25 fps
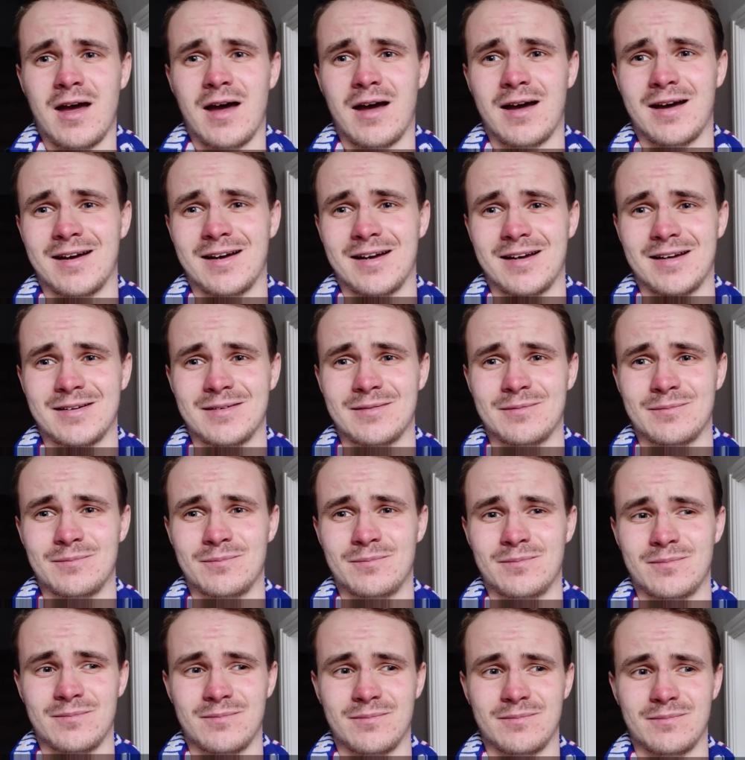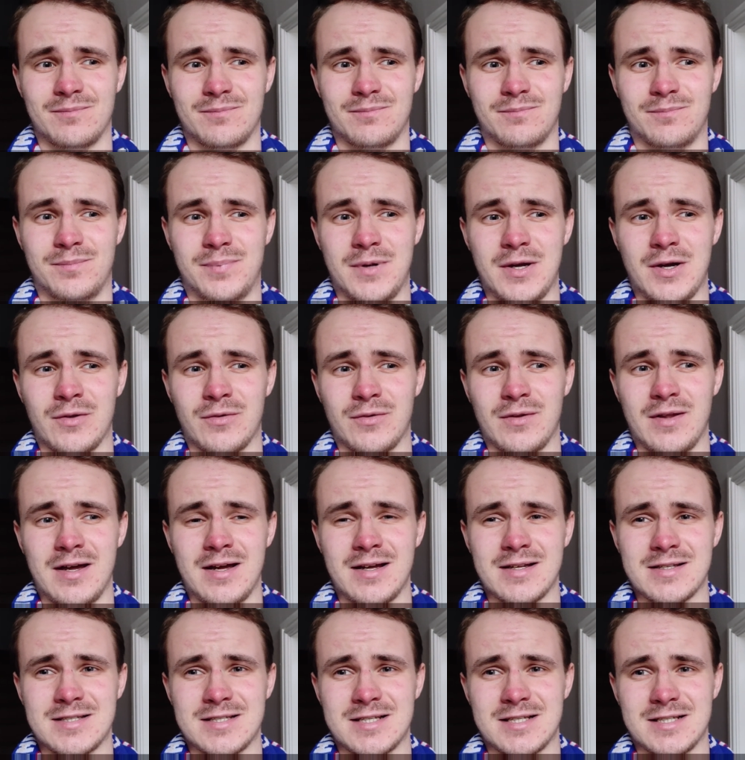Beyond
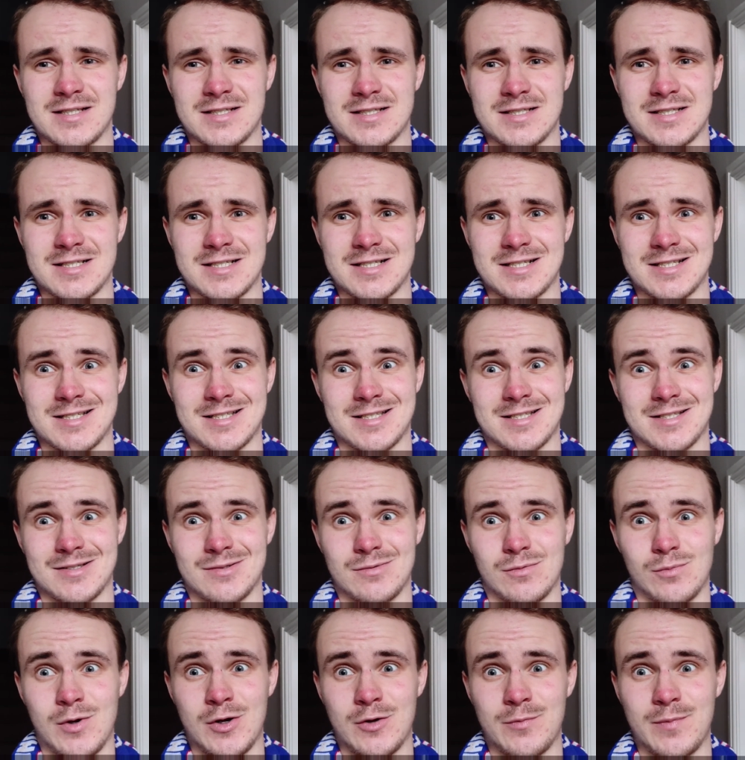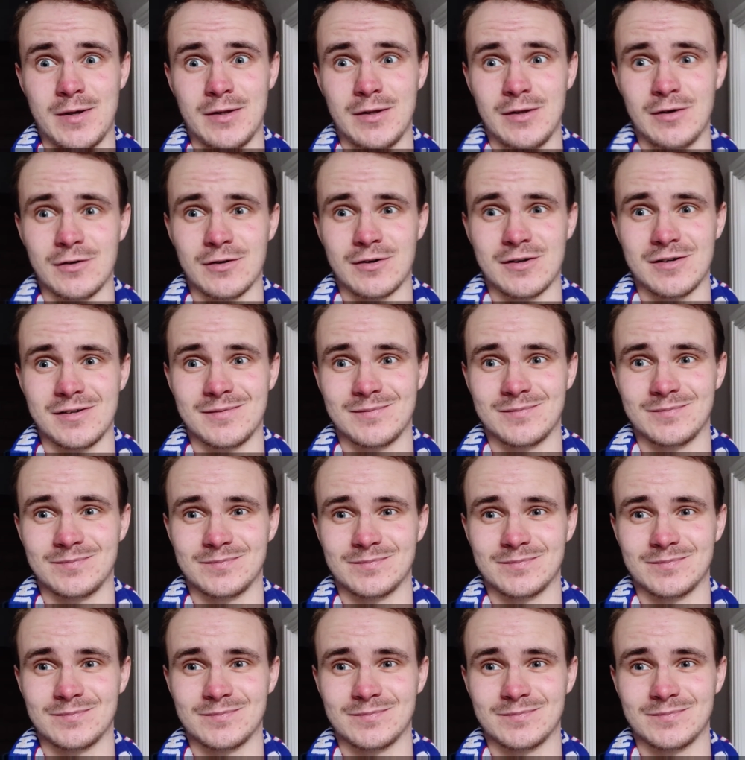that, wish me luck.